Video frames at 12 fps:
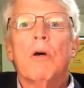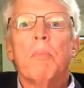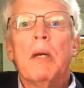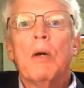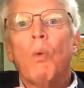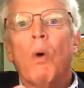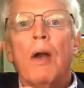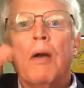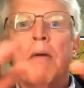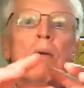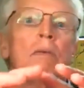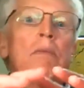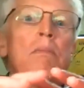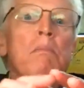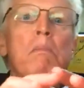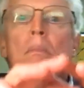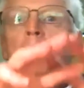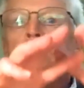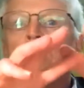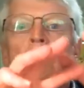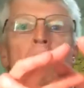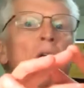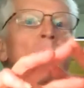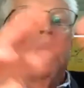There'll be one,
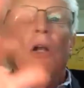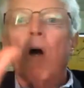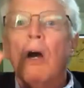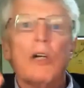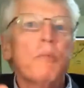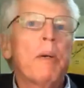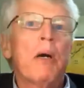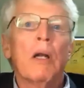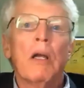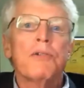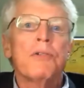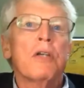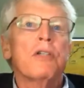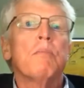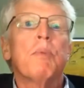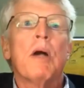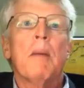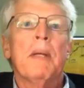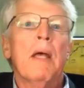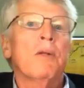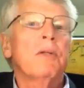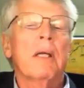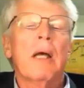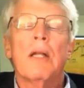very large parallel session, probably health
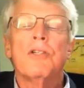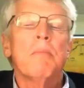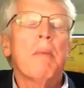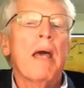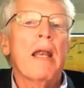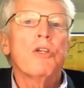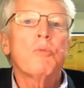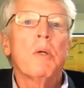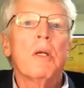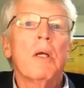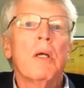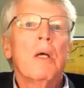technology management,